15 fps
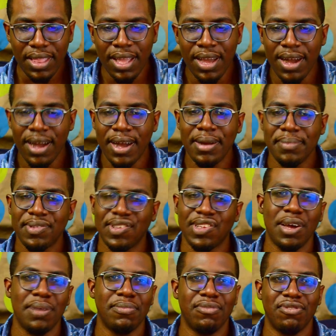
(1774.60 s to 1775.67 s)

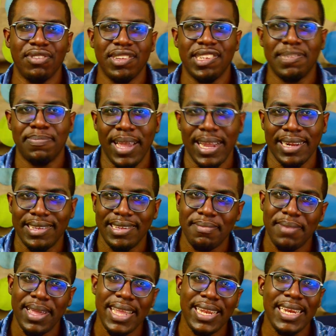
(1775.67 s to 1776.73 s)
some respect. He
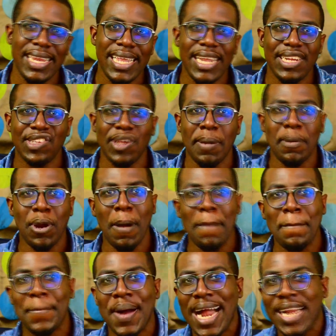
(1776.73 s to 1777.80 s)
may need some
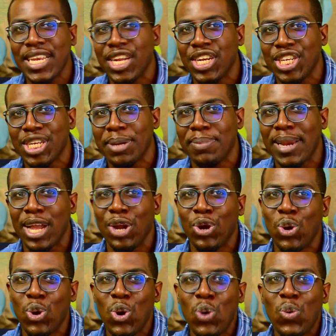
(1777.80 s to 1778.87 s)
companionship, like
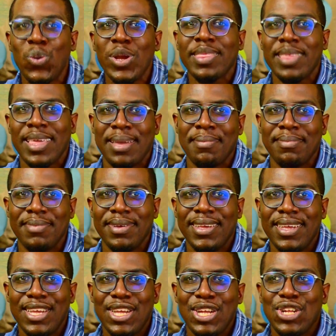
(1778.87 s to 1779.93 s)
go with him
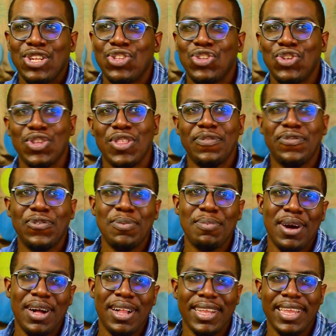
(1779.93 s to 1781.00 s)
to the
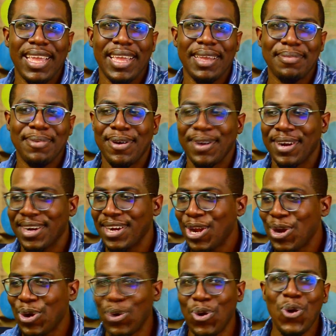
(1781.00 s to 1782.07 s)
football game or
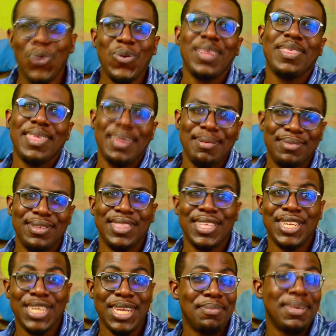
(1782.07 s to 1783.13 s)
go with him to the
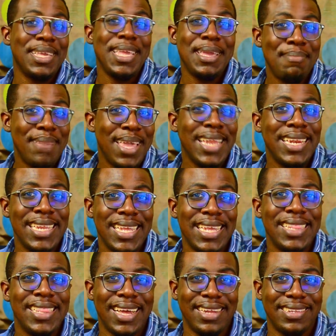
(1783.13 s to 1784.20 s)
gym. He may need
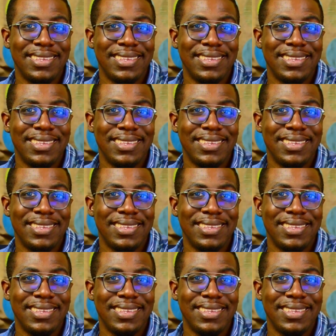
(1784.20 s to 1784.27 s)
that.